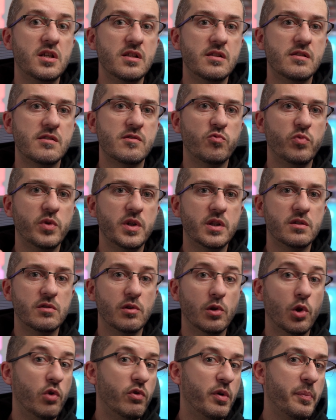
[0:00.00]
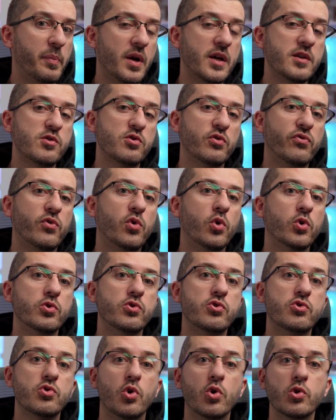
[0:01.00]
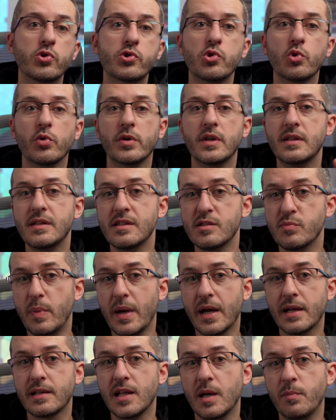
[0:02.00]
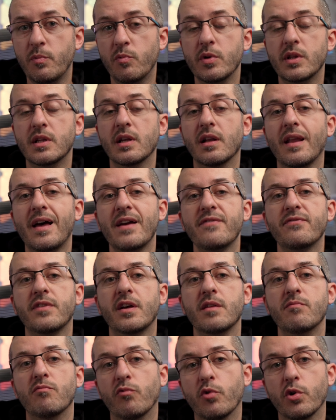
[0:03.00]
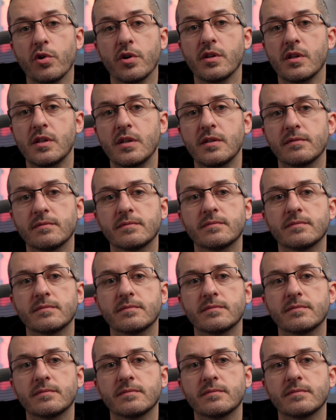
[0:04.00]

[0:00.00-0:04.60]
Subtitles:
kits with lower price of course. Also it is backed up with a lifetime warranty.